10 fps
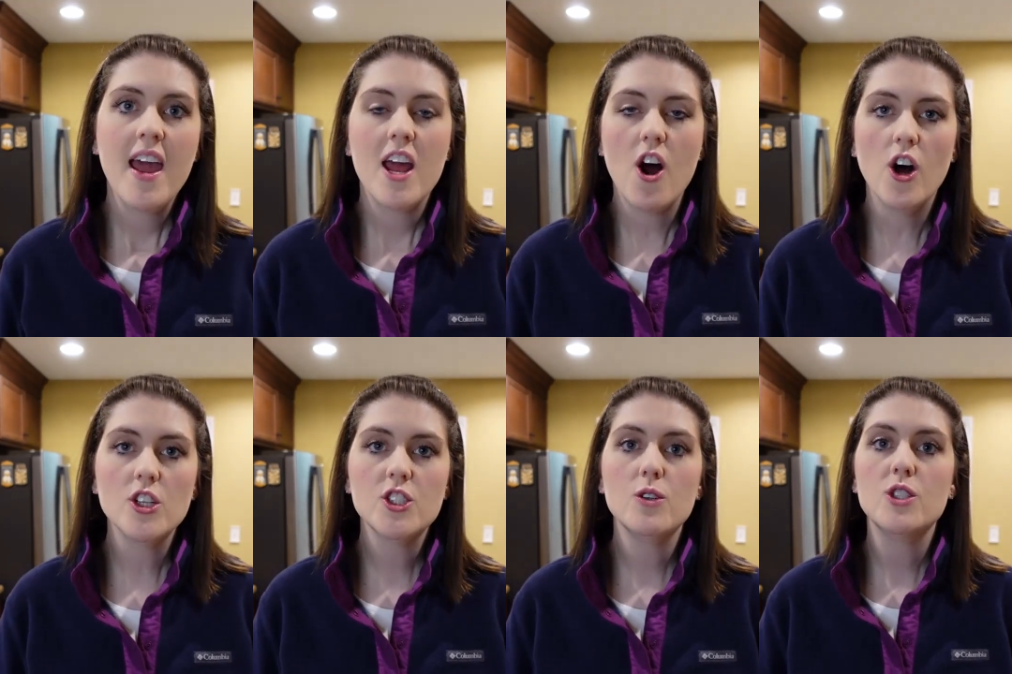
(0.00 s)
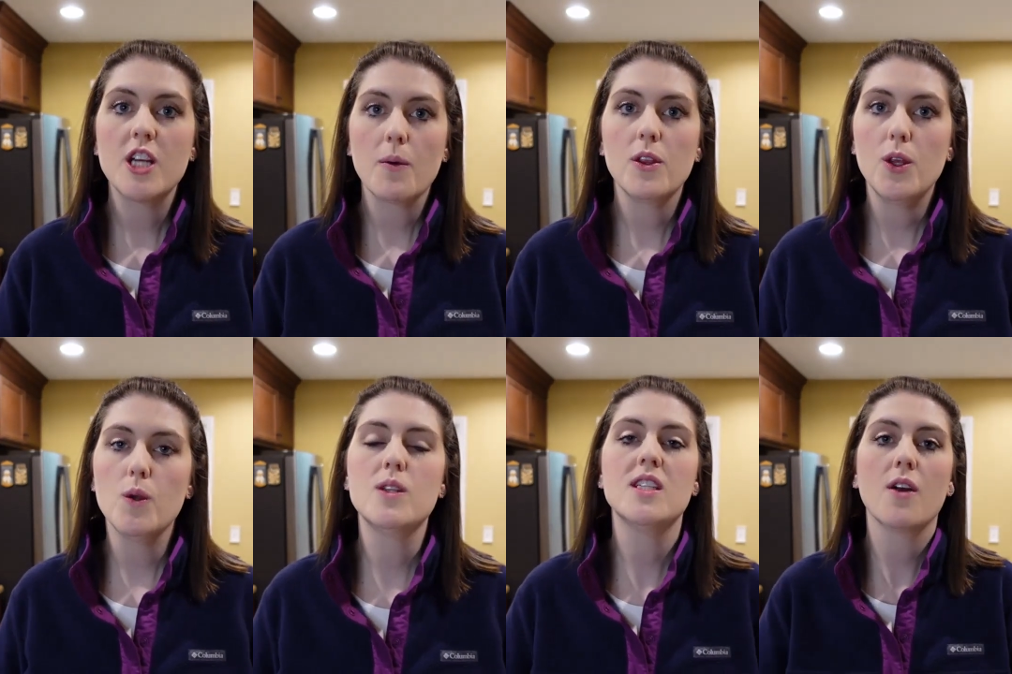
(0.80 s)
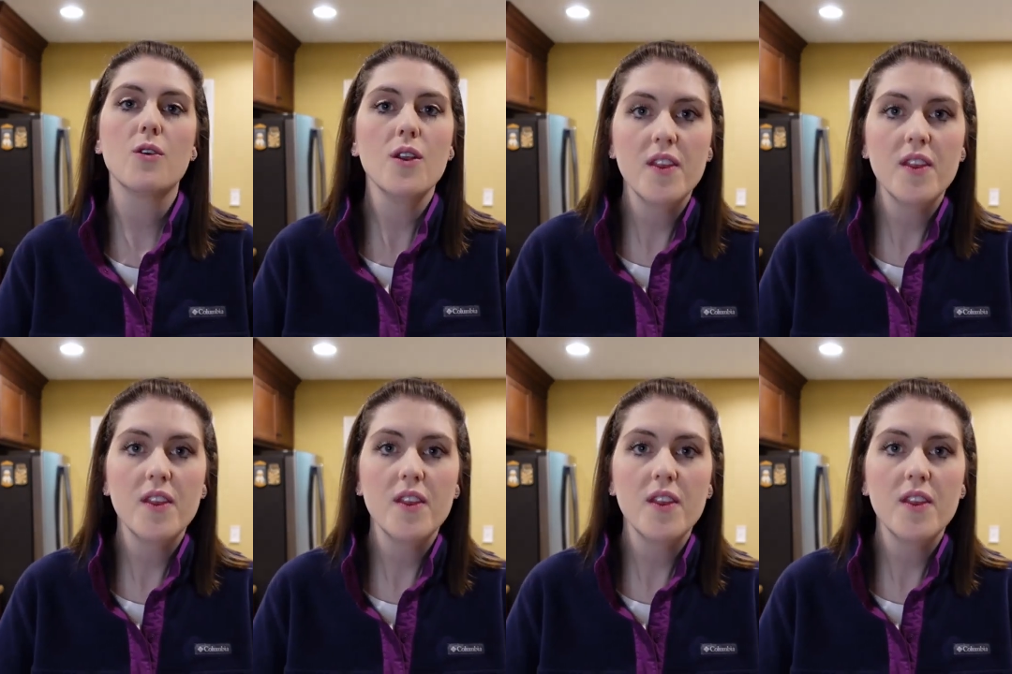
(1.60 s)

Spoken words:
and also share with you several